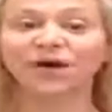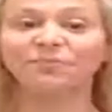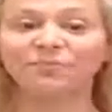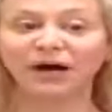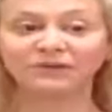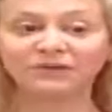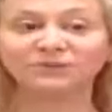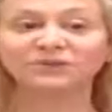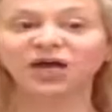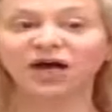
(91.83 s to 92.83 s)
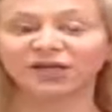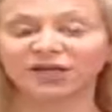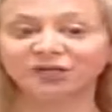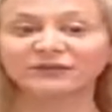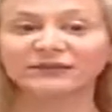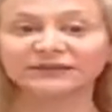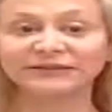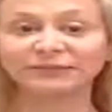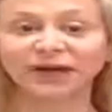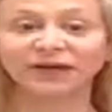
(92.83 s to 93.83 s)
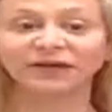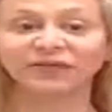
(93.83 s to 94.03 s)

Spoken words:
multiple diagnoses, making it